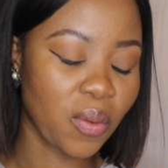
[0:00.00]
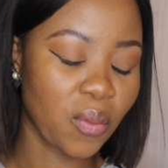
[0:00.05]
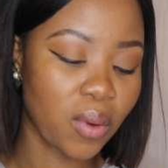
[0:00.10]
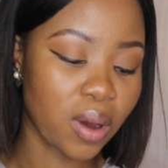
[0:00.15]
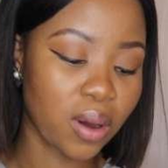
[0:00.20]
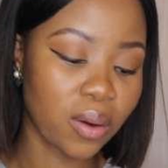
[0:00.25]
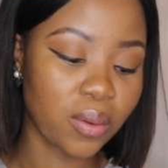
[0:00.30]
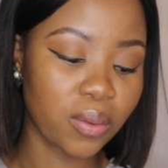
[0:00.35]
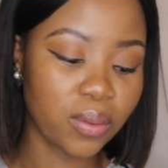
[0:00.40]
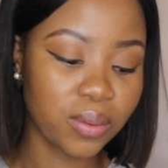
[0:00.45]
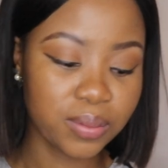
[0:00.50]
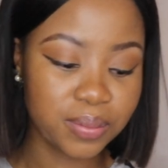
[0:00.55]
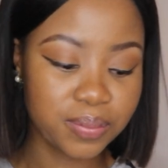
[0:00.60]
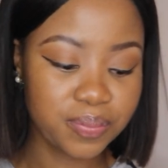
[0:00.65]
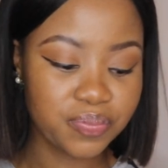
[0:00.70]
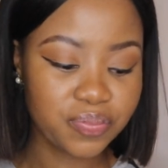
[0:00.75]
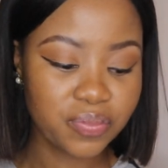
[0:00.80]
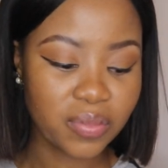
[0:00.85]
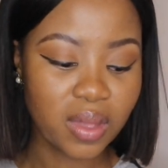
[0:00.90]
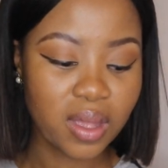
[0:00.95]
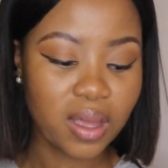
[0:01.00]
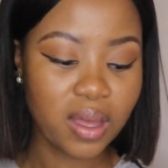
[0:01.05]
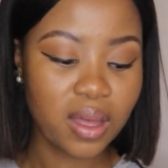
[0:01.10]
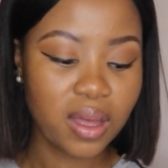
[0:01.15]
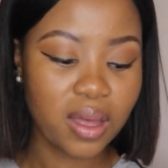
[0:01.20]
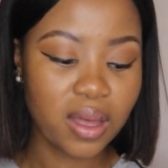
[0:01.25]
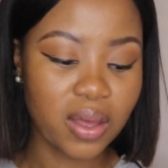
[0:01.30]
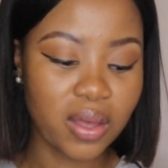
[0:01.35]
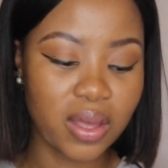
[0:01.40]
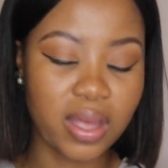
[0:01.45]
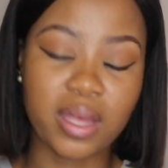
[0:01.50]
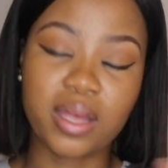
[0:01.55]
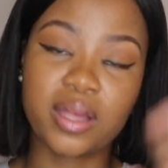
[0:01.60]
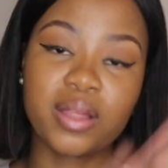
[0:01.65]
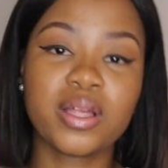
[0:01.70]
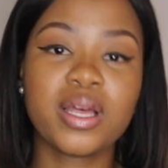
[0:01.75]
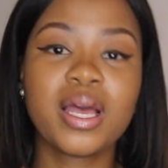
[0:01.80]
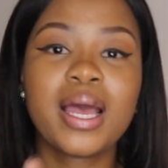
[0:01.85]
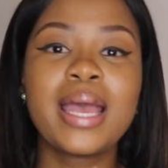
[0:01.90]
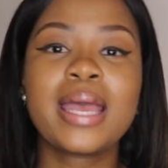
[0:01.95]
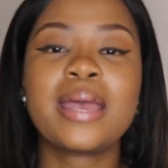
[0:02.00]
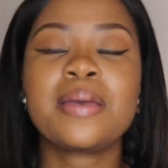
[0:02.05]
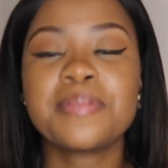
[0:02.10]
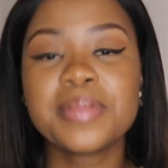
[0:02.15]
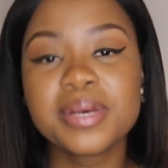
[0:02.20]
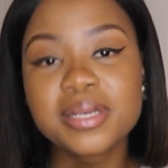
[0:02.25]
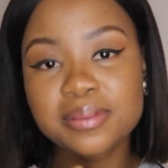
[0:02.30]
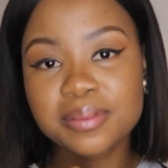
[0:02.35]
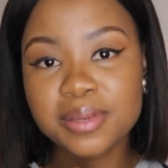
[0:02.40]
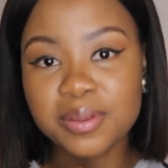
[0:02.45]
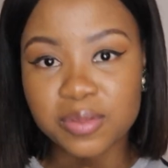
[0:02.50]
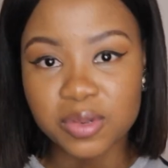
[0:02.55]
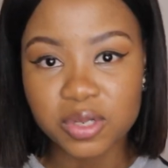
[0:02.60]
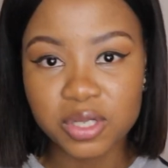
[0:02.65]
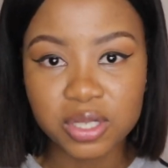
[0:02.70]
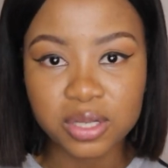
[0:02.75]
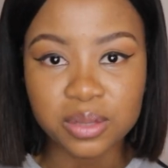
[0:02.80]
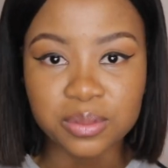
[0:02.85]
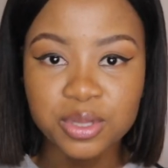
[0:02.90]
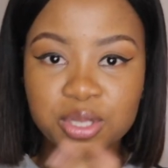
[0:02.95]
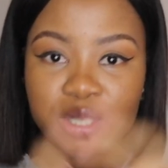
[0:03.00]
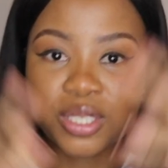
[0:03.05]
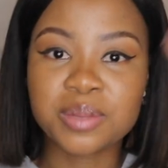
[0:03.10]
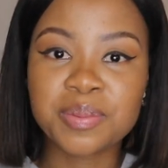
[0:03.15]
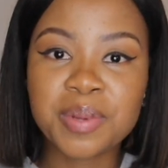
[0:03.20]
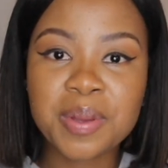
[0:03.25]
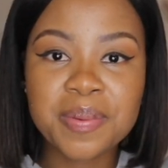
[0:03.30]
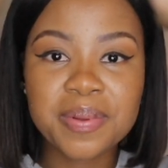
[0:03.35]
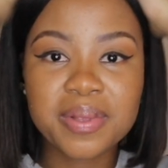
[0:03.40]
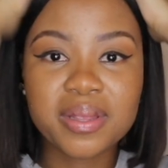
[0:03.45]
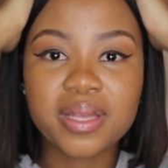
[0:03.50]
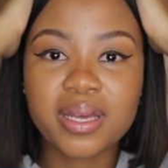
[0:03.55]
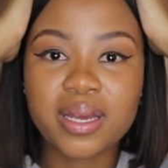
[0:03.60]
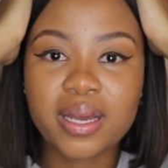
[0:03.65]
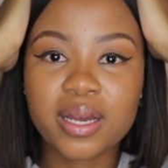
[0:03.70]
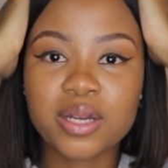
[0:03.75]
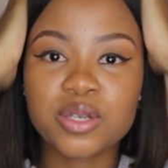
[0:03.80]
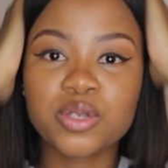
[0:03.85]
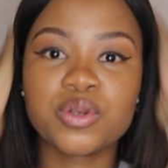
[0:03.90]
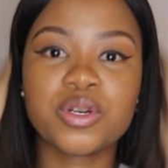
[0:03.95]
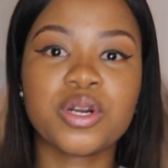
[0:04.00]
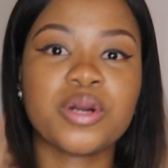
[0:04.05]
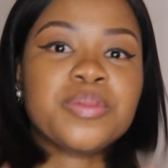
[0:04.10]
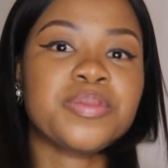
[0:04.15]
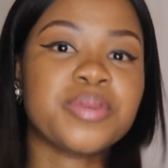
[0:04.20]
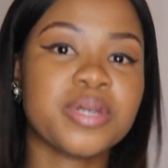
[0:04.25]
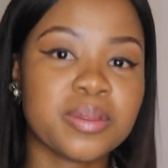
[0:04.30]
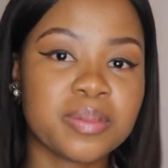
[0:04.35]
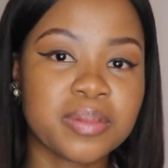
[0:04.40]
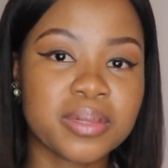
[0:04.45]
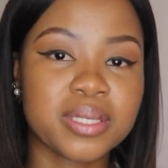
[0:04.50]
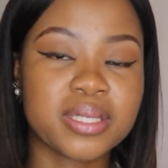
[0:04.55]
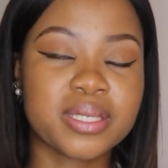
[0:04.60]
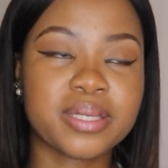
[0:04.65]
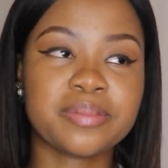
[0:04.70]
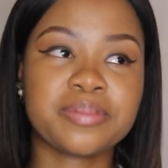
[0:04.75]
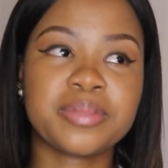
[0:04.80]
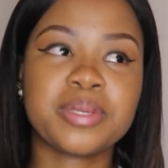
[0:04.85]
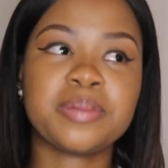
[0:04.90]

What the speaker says: Wow. Okay, it makes me emotional because people think I do it on purpose and